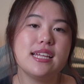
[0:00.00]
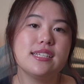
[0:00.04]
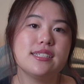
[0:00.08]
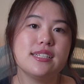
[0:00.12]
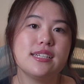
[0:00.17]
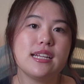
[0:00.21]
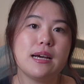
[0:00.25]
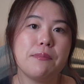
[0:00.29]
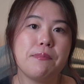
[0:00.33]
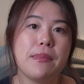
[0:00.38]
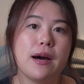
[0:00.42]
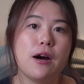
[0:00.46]

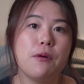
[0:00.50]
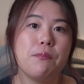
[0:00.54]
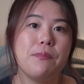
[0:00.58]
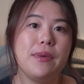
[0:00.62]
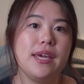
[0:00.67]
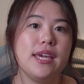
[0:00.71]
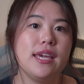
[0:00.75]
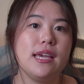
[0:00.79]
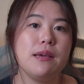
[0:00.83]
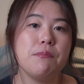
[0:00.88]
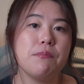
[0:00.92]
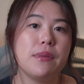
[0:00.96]
isn't about
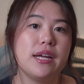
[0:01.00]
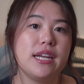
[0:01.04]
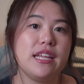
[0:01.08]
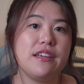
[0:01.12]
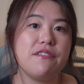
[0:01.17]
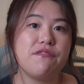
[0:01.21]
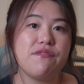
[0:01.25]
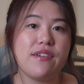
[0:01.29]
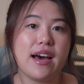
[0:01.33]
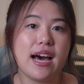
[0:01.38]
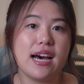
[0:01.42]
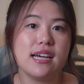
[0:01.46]
making
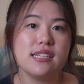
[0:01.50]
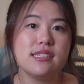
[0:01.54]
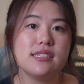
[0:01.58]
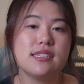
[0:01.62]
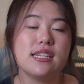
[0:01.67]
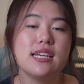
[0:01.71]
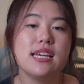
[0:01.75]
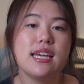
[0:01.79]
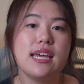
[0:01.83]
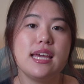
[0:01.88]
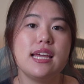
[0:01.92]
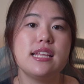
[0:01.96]
money
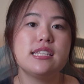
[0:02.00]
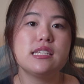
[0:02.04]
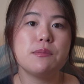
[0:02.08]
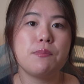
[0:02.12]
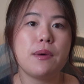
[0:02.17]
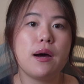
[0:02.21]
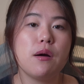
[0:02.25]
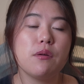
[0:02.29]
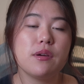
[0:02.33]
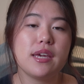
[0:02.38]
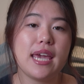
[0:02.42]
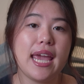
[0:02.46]
fast, it's
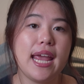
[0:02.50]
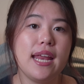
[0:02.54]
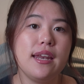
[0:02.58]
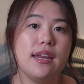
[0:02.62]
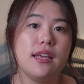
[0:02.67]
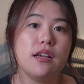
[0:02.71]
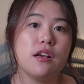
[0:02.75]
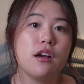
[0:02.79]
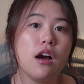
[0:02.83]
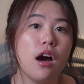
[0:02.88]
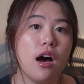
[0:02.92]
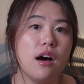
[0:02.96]
about
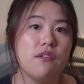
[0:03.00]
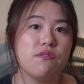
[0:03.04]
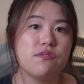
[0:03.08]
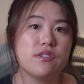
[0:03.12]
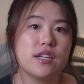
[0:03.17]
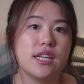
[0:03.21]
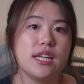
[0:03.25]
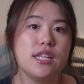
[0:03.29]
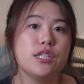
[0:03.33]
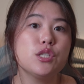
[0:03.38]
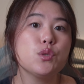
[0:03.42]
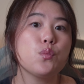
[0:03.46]
gaining
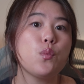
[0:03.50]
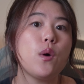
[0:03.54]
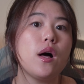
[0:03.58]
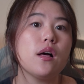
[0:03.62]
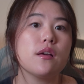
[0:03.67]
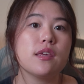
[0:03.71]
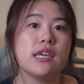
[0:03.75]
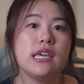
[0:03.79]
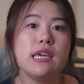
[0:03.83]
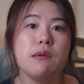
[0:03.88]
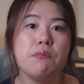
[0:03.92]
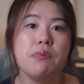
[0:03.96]
confidence
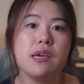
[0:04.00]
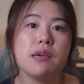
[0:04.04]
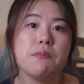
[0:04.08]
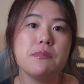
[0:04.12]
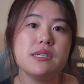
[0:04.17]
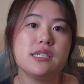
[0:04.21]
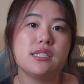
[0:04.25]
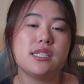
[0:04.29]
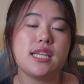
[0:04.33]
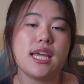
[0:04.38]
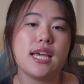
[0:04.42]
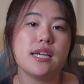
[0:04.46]
while keeping
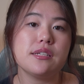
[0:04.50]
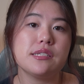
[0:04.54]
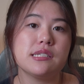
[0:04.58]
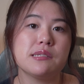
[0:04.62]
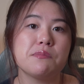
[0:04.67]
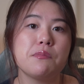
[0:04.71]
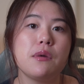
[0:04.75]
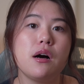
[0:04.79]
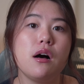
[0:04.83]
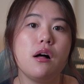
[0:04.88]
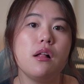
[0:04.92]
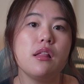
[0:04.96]
mistakes
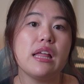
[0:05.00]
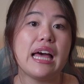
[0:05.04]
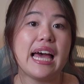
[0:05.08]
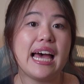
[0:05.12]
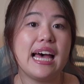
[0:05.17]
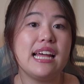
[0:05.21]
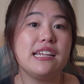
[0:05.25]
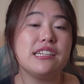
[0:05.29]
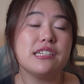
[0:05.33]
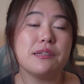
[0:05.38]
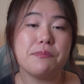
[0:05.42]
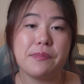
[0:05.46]
small
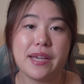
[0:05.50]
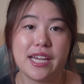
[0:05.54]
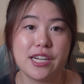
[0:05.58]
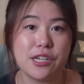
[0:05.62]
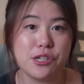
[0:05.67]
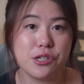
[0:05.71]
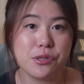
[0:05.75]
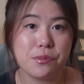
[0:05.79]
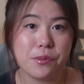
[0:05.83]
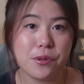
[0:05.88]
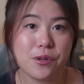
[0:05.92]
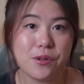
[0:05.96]
and
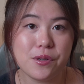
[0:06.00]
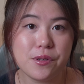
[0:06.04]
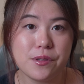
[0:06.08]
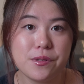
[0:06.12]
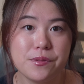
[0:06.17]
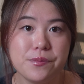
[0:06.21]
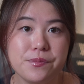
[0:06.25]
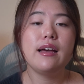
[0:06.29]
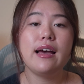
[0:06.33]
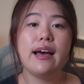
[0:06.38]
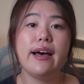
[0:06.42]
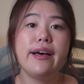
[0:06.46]
manageable.